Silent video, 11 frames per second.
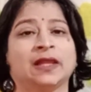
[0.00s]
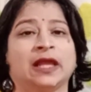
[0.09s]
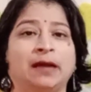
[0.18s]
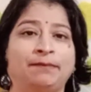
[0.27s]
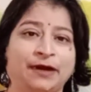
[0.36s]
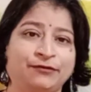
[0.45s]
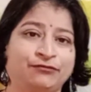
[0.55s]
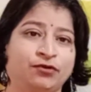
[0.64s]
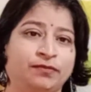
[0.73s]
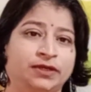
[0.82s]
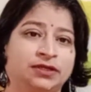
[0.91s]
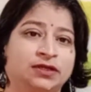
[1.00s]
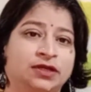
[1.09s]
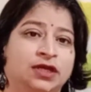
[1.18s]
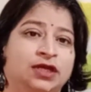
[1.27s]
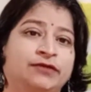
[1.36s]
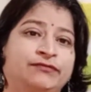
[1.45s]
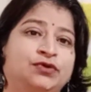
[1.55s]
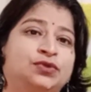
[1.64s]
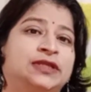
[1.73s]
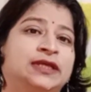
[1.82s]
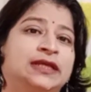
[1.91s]
Apart from it, if you
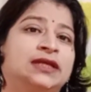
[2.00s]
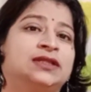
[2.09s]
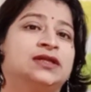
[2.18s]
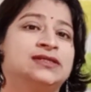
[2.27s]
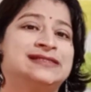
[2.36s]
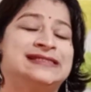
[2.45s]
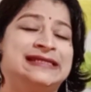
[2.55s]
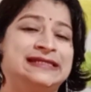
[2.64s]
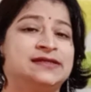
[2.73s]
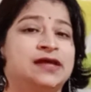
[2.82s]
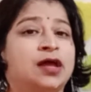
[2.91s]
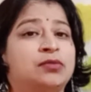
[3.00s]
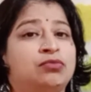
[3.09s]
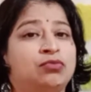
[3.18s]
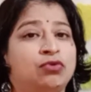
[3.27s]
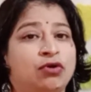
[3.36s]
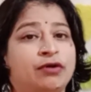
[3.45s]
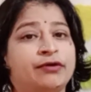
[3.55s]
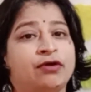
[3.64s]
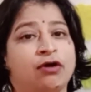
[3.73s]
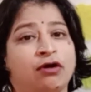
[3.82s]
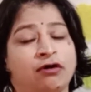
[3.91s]
think the scenes are more
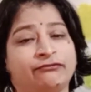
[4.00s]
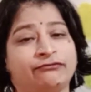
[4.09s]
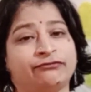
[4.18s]
of